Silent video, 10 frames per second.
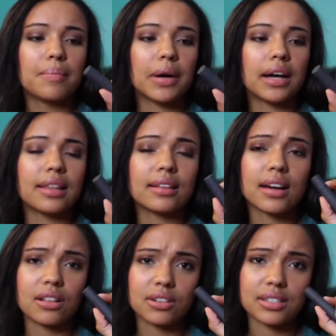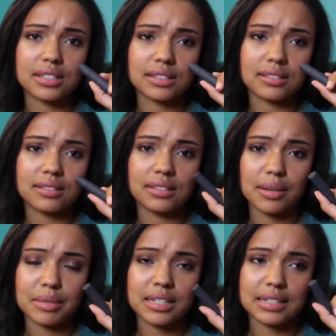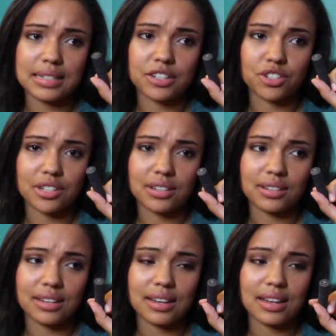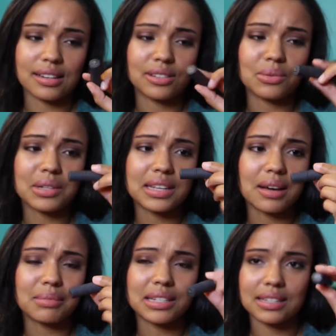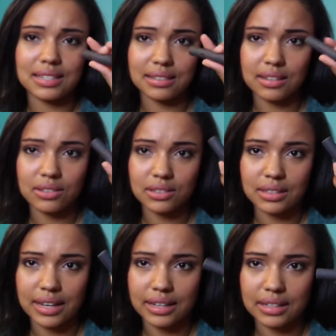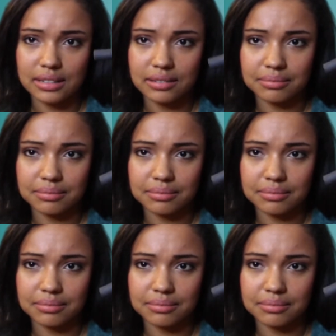But the color is limited edition, and it only comes in this little like